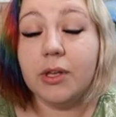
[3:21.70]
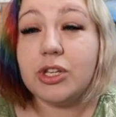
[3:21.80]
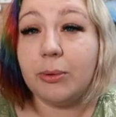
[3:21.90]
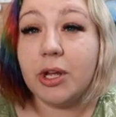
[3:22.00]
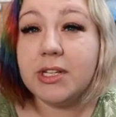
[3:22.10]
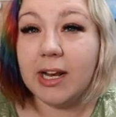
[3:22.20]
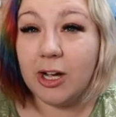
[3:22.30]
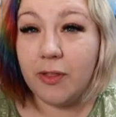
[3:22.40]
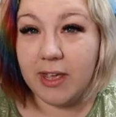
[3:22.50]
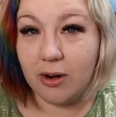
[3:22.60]
So I'm going to
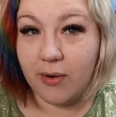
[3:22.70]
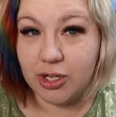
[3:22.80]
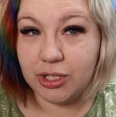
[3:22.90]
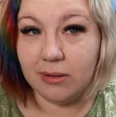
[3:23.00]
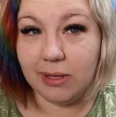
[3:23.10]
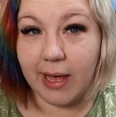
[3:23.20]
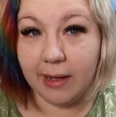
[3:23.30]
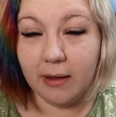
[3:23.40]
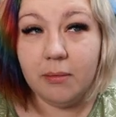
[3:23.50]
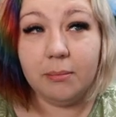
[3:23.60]
click on the original
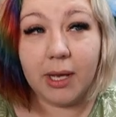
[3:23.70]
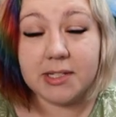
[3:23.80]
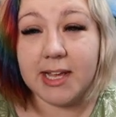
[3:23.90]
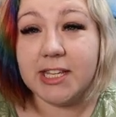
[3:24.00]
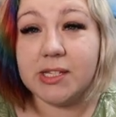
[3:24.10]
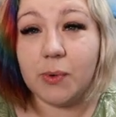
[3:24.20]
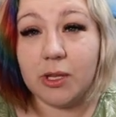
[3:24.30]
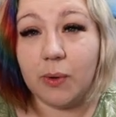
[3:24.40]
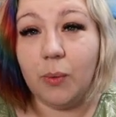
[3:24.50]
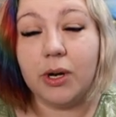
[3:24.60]
layer because that's the one
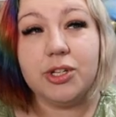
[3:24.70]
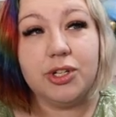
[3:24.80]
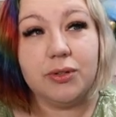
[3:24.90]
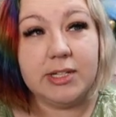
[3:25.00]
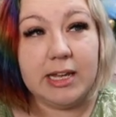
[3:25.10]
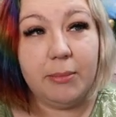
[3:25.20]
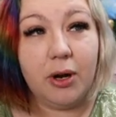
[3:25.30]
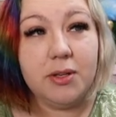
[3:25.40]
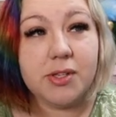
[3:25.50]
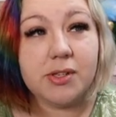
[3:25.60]
that we wanted to
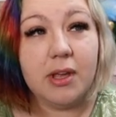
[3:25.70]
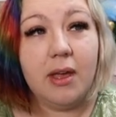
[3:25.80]
deboss.